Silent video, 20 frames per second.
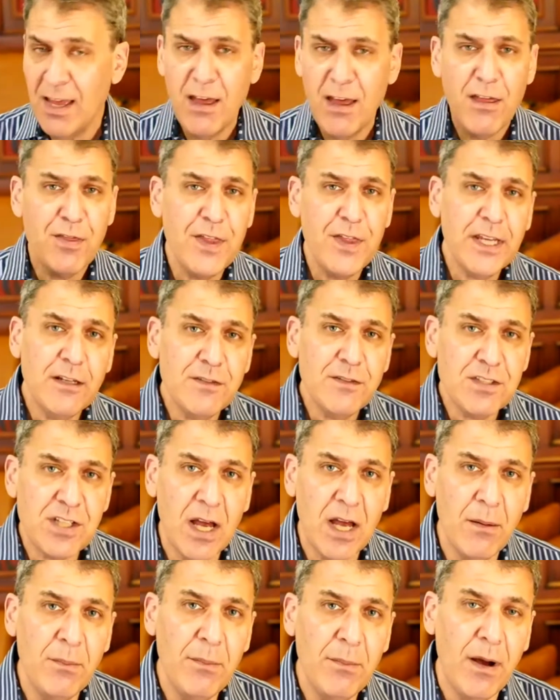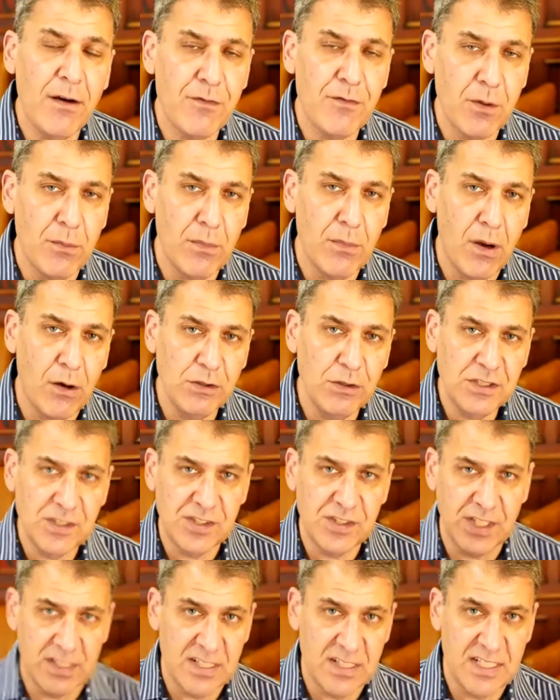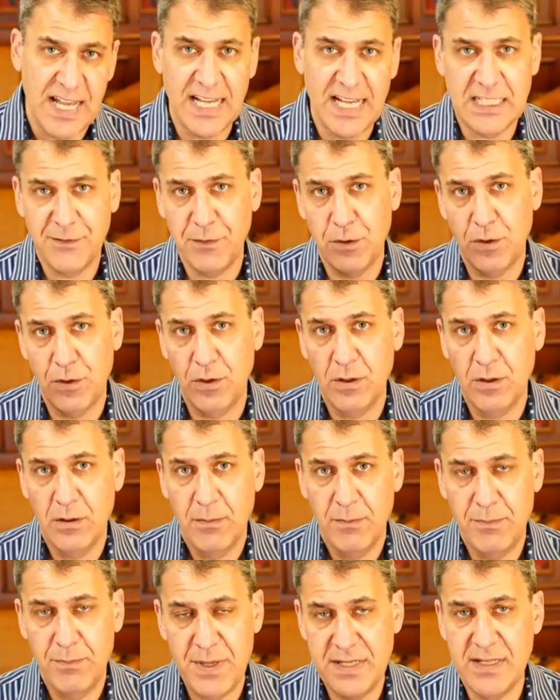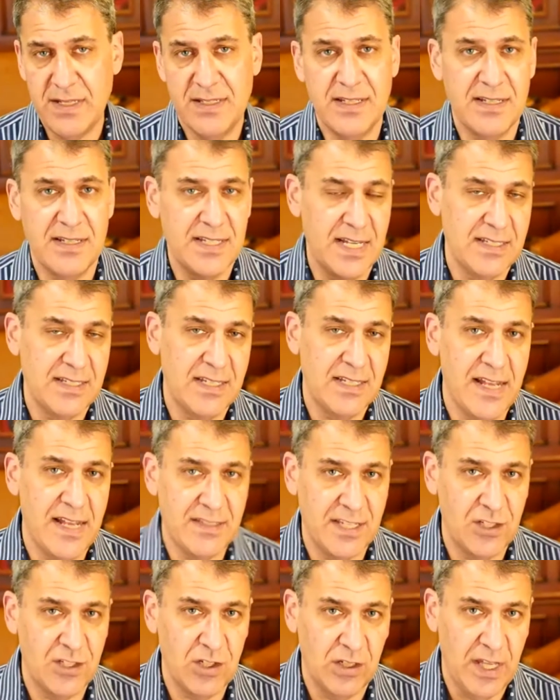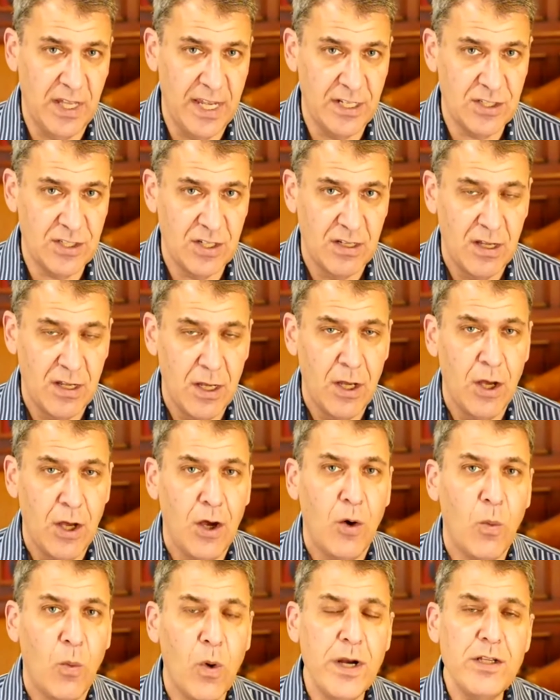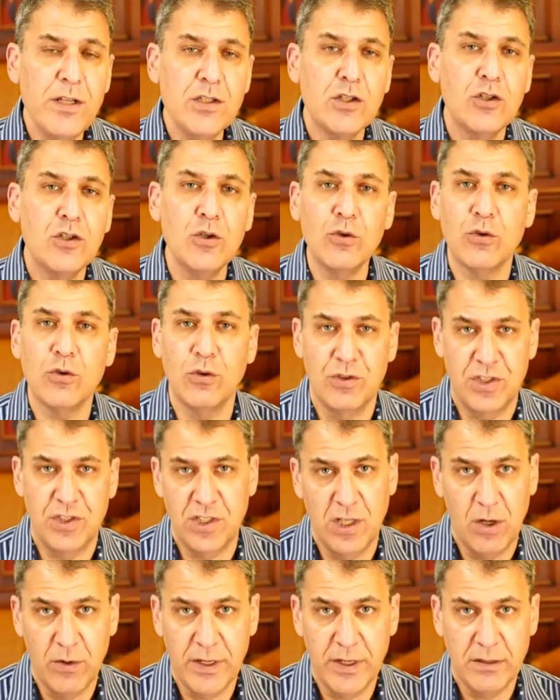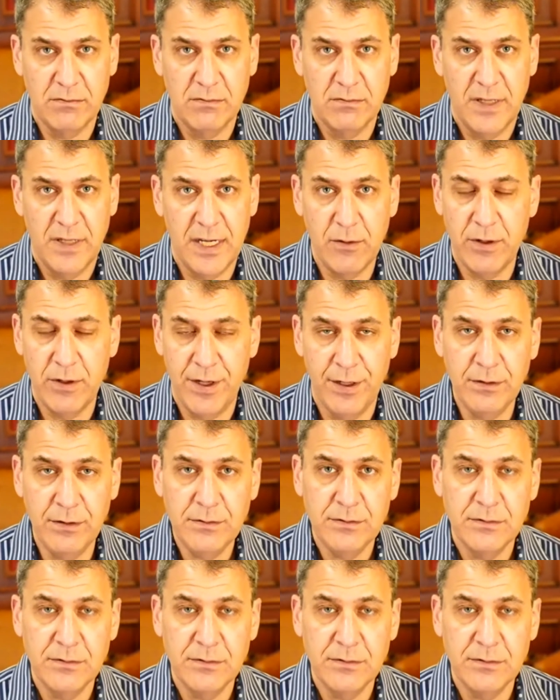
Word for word: Think of some of the most successful businesses in today's digital age. What is Google's slogan? Anyone know?